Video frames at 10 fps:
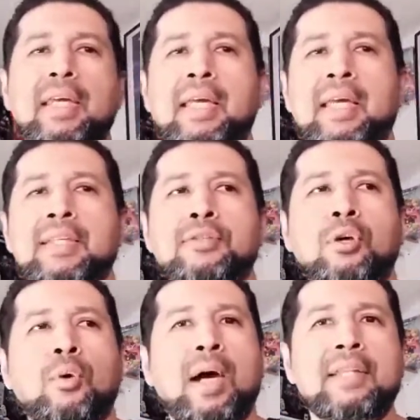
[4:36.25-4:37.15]
and
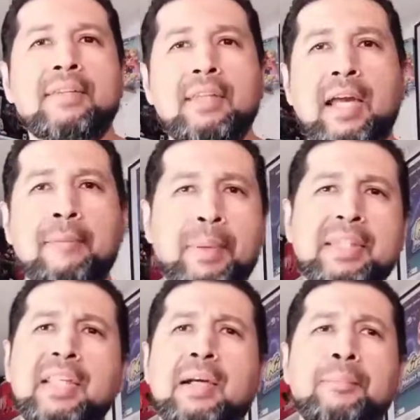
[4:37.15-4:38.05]
so I
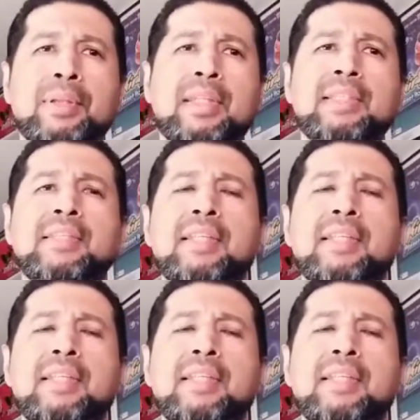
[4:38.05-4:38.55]
picked it up with the